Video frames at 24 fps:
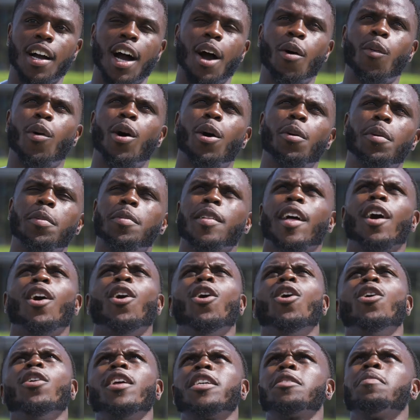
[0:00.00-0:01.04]
I would always be like,
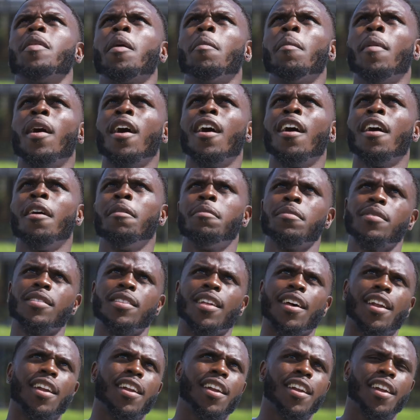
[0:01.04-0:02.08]
oh, that's my mom,
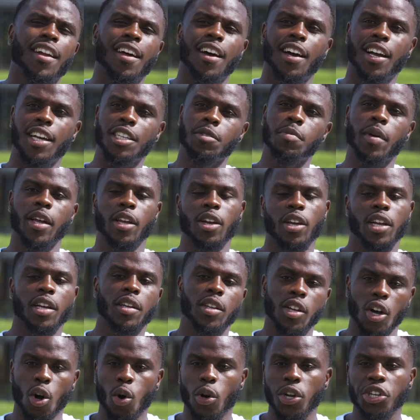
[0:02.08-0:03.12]
da-da-da-da, because my
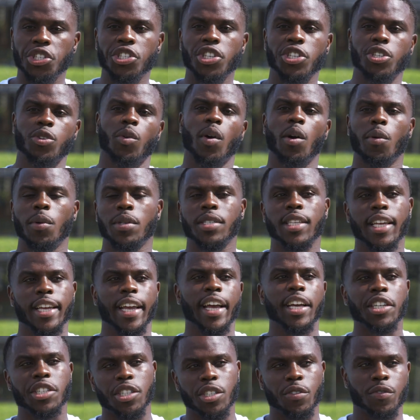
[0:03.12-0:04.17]
older sister would always say,
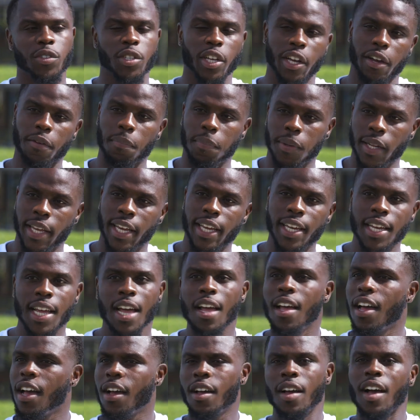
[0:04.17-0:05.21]
yeah, she took a plane.
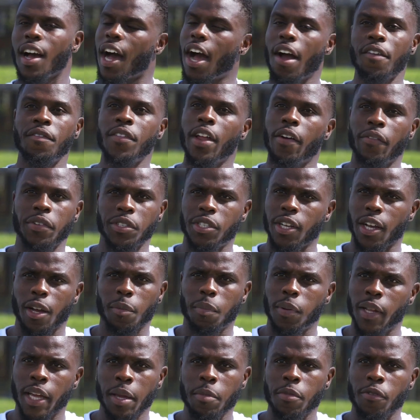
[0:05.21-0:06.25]
I've never took a
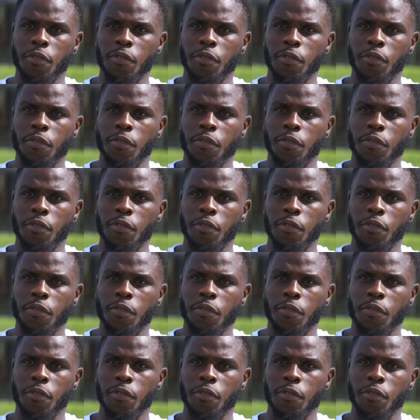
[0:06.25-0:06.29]
plane